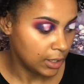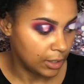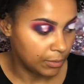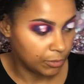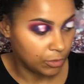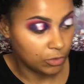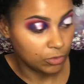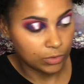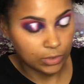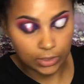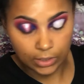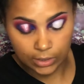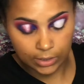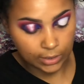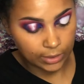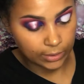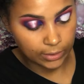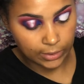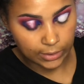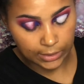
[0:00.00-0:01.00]
I'm using
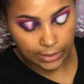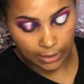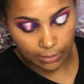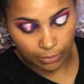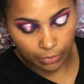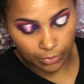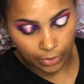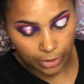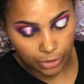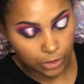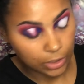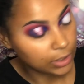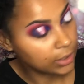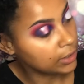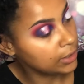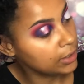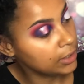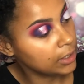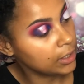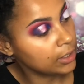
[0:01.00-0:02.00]
still the same brush,
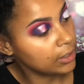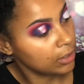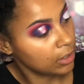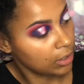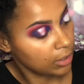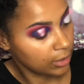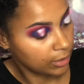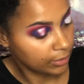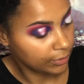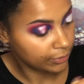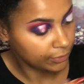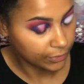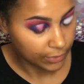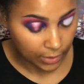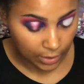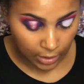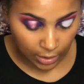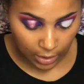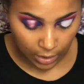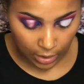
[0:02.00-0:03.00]
cleaning it off
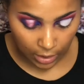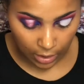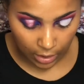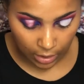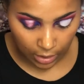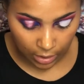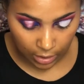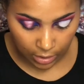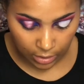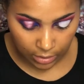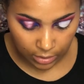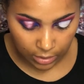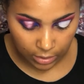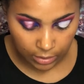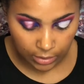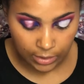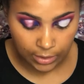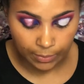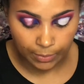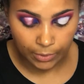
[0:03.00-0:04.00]
and
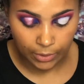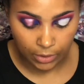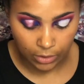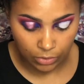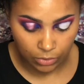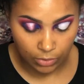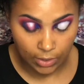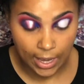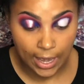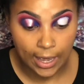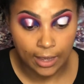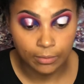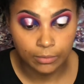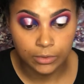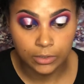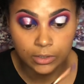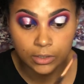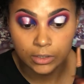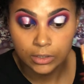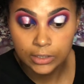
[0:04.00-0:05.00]
dipping into
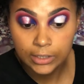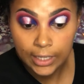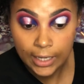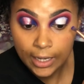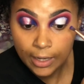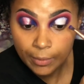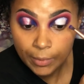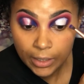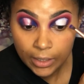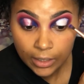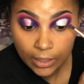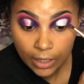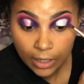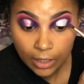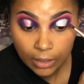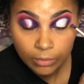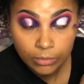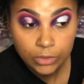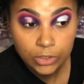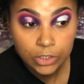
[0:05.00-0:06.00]
Amsterdam, and now
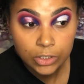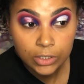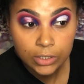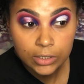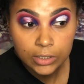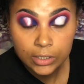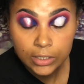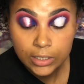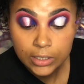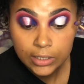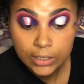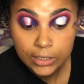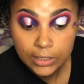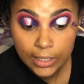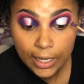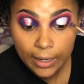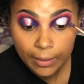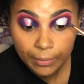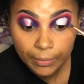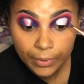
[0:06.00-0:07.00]
I'm just
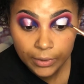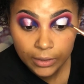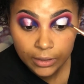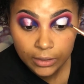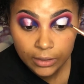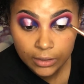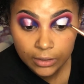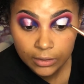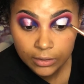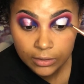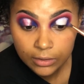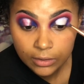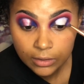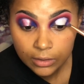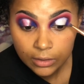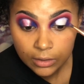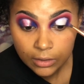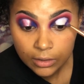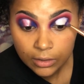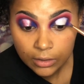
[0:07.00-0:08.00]
stamping this
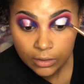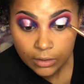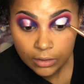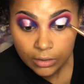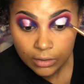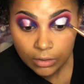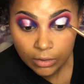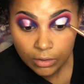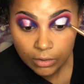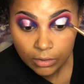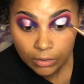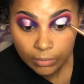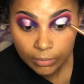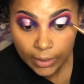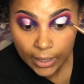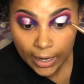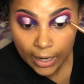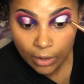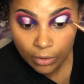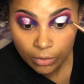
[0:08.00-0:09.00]
on
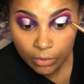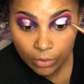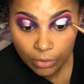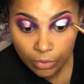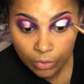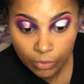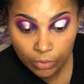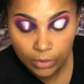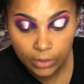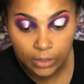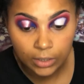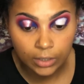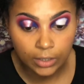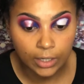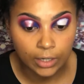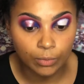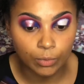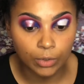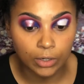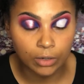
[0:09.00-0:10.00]
my outer corner.
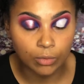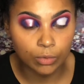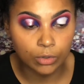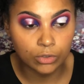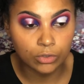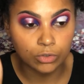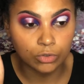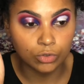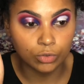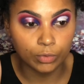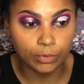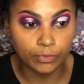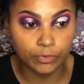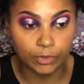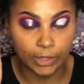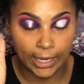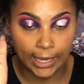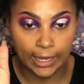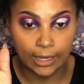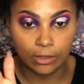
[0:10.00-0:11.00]
And what I want to do with
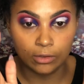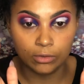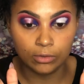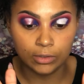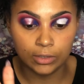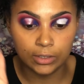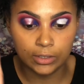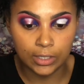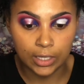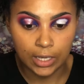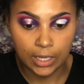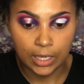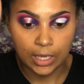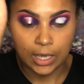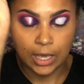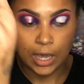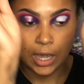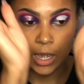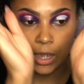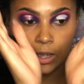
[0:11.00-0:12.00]
the halo is
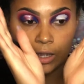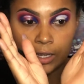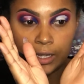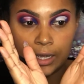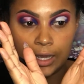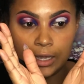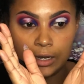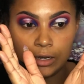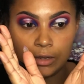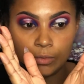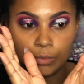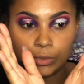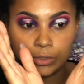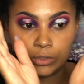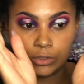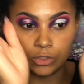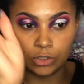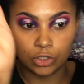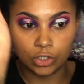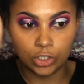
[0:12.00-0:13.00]
I kind of
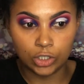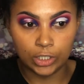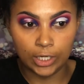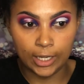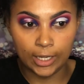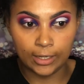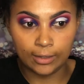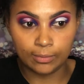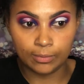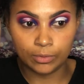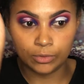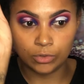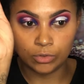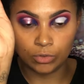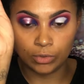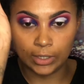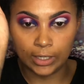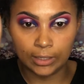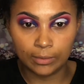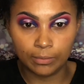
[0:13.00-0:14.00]
want the shape to
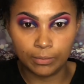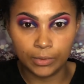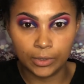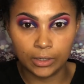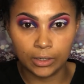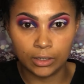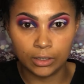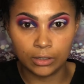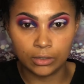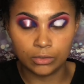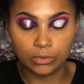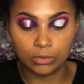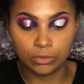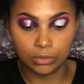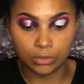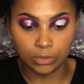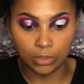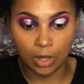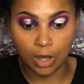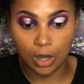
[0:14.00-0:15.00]
get bigger to the
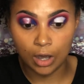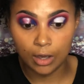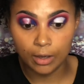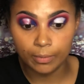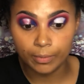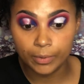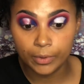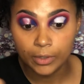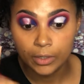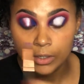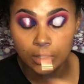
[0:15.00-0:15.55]
top,